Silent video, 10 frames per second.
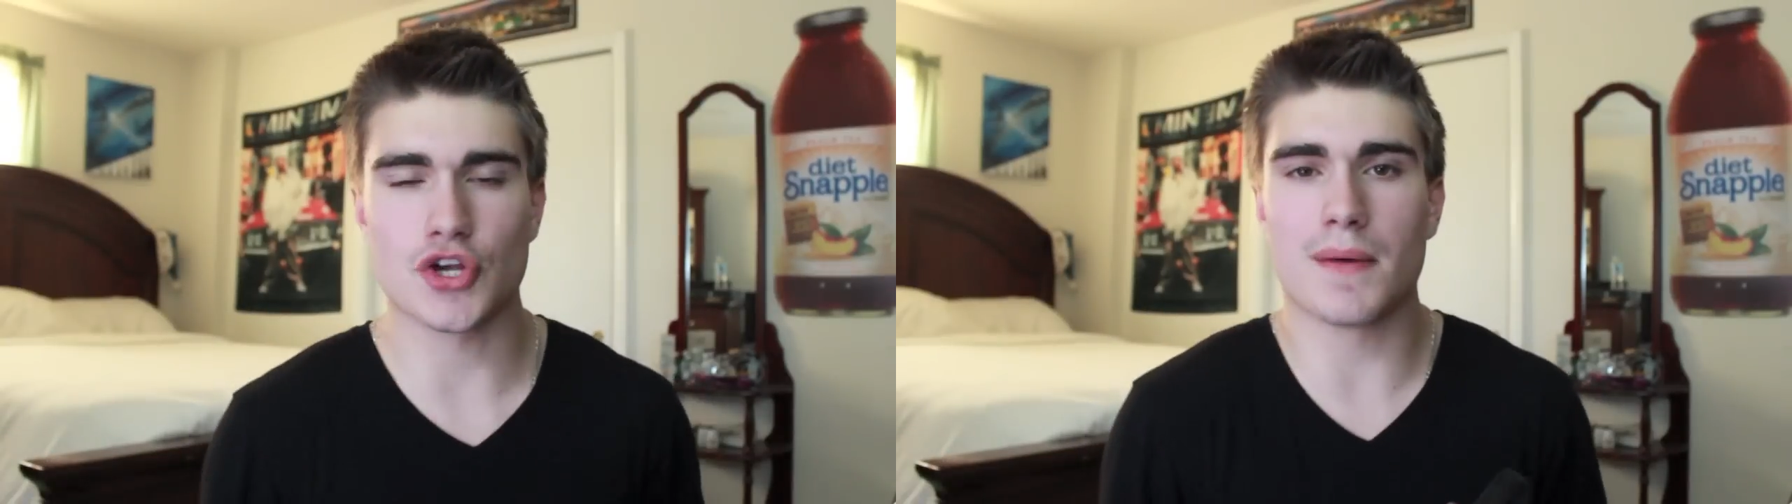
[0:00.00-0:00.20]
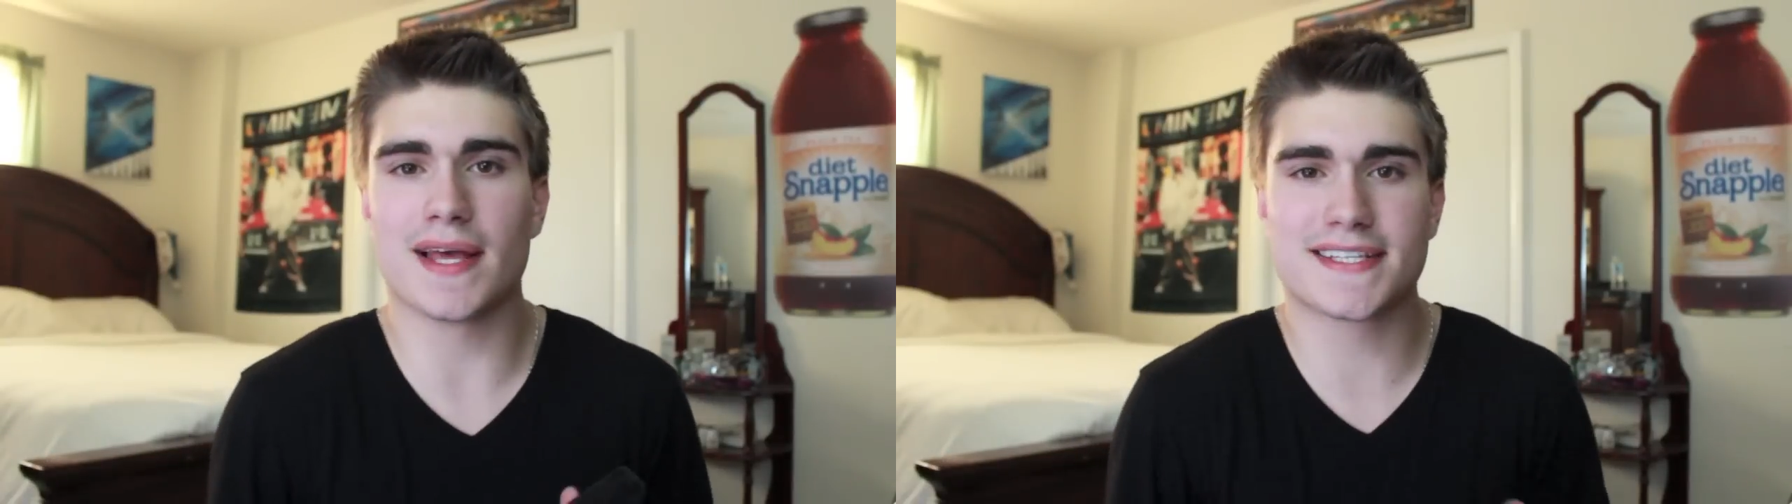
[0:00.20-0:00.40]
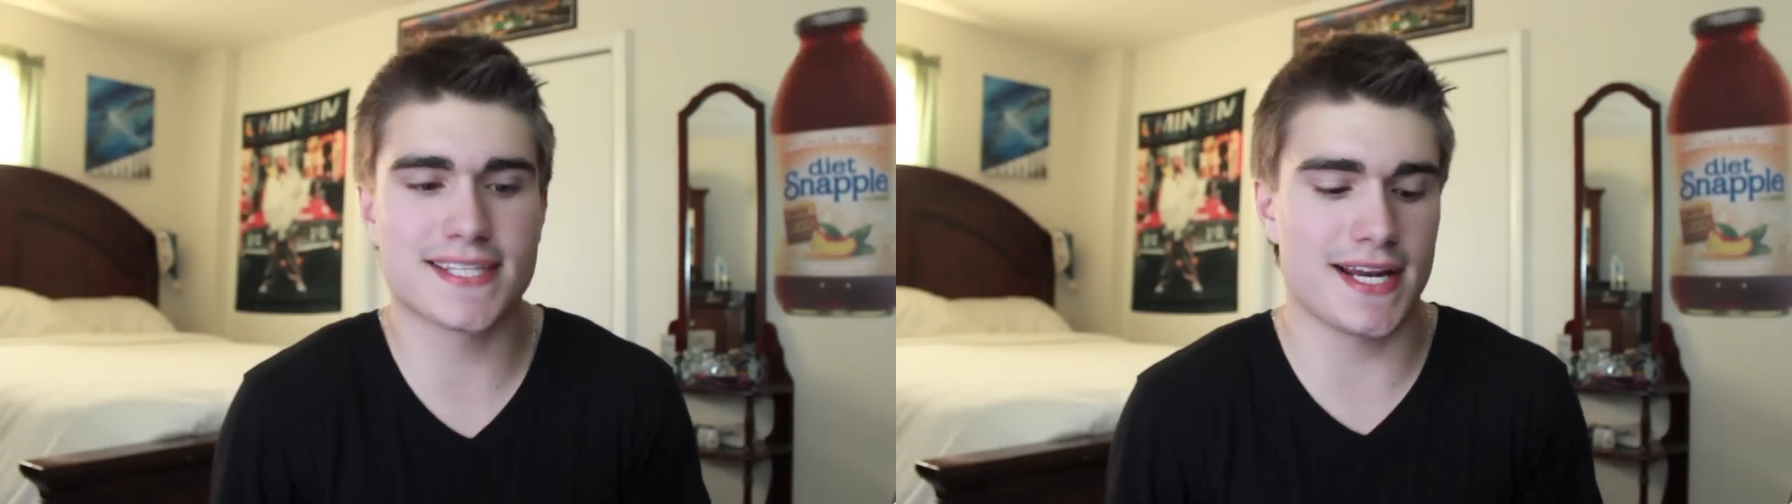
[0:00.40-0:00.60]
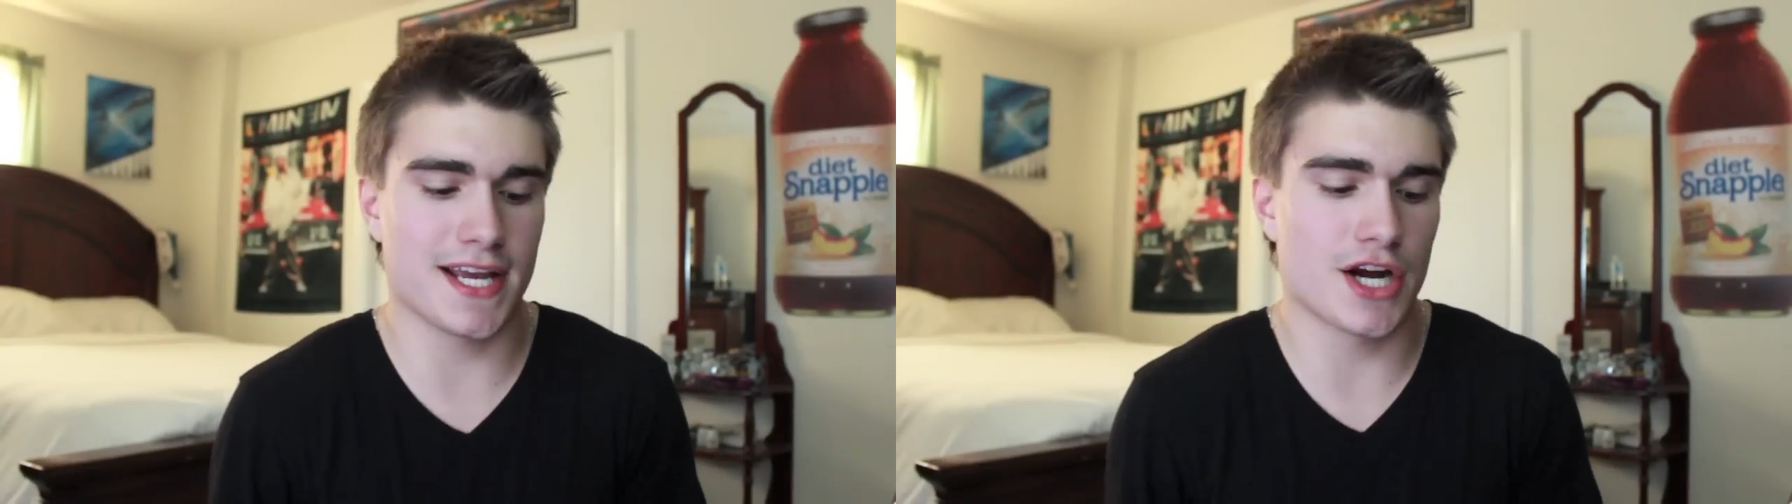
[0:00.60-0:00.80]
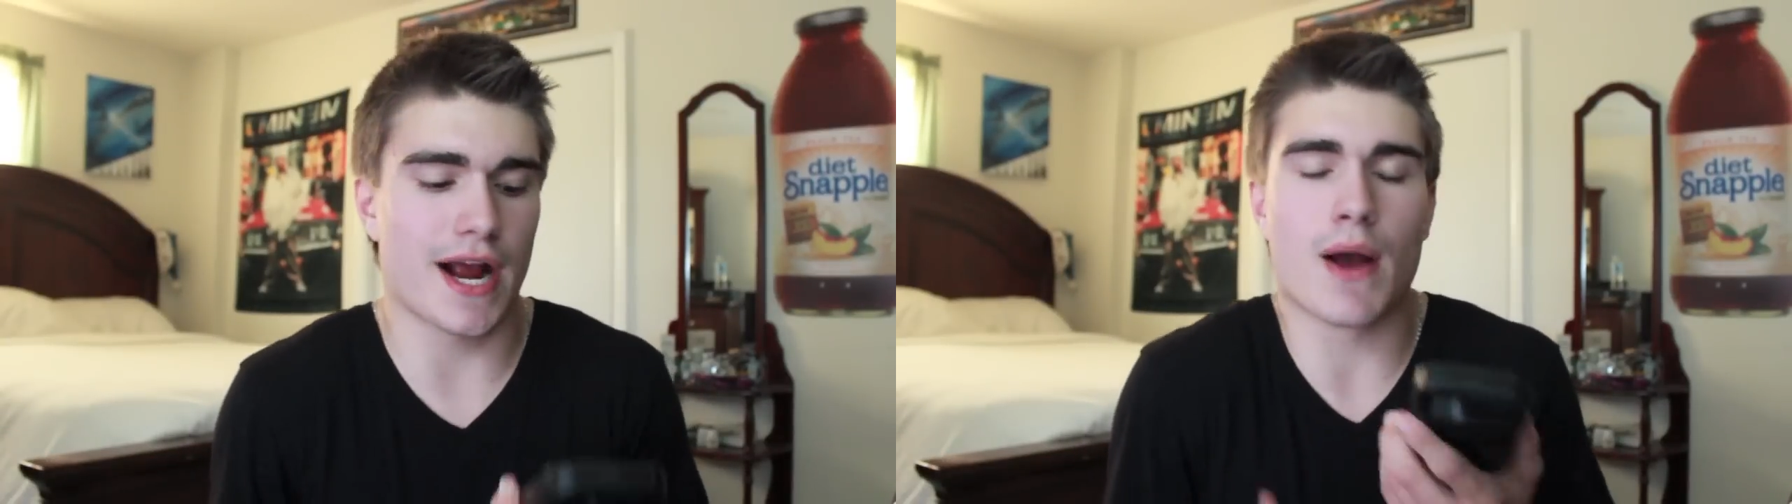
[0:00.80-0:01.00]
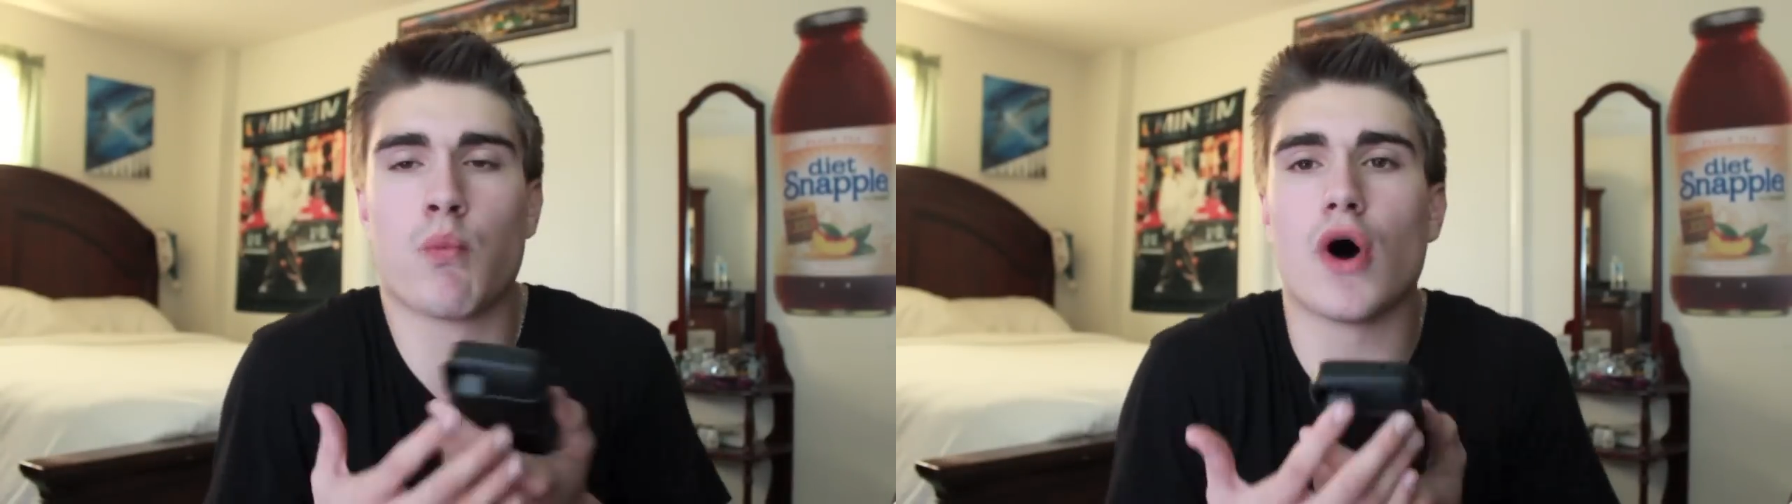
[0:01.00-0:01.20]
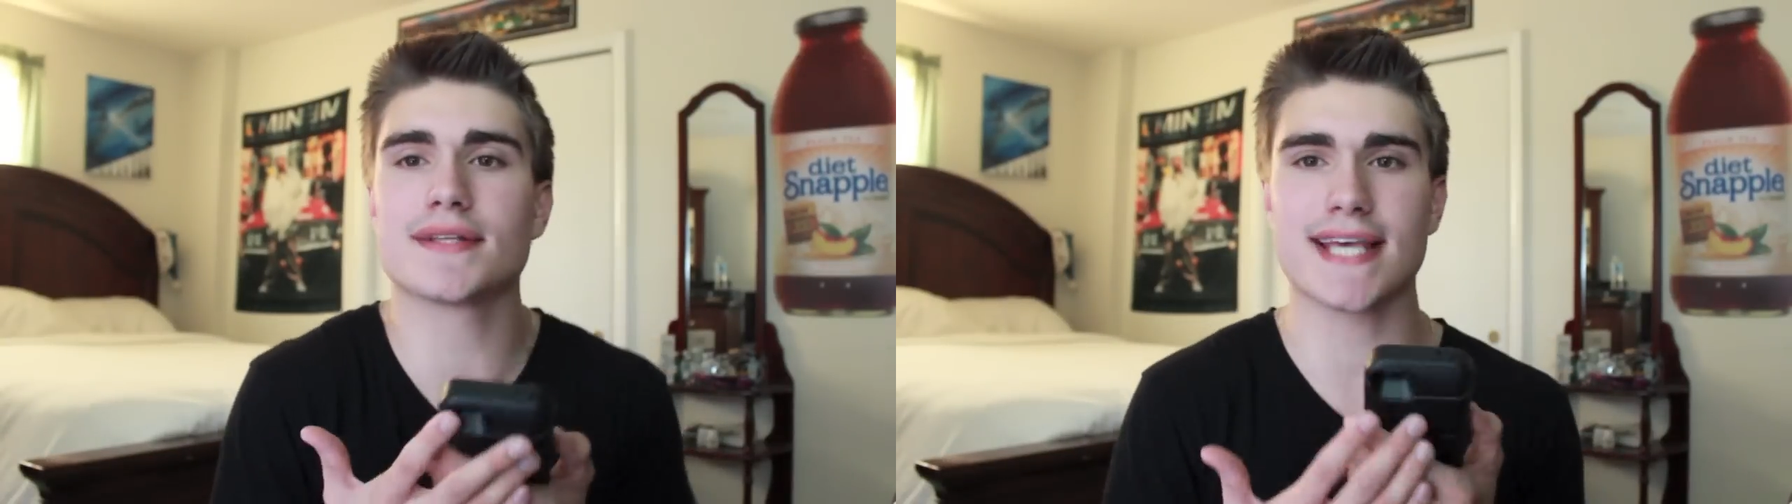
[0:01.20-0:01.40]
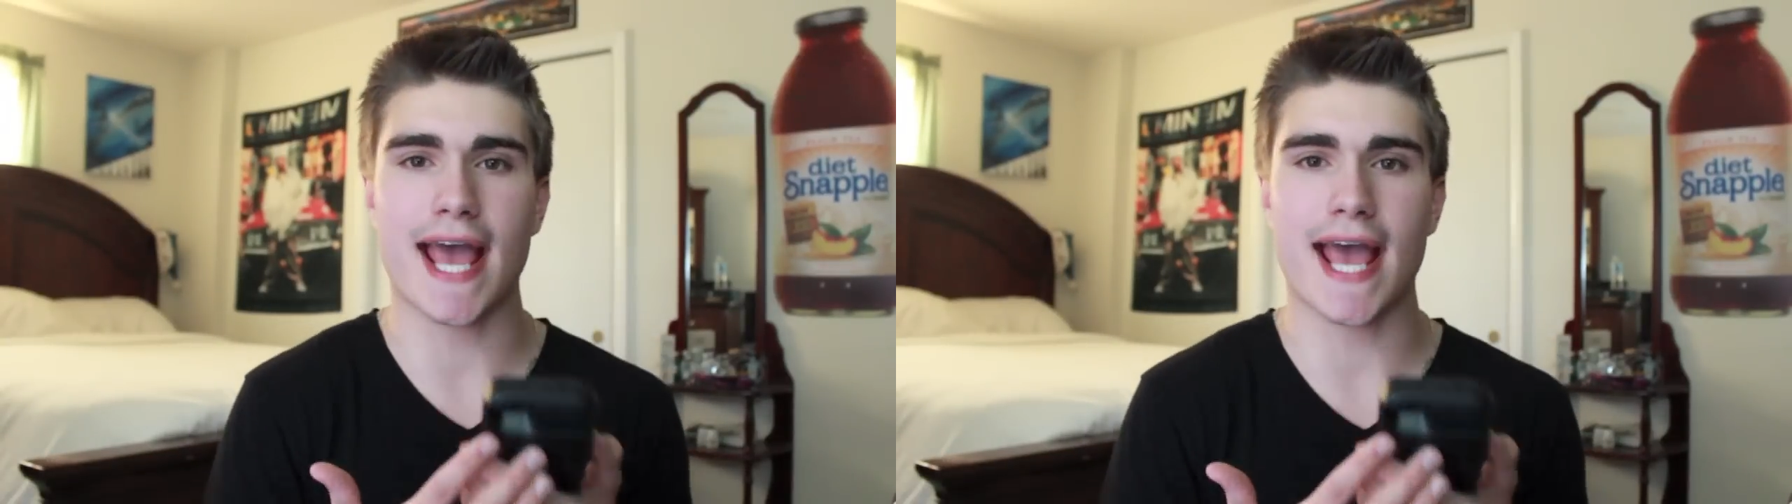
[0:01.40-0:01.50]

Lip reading: So I'm like sitting here, I want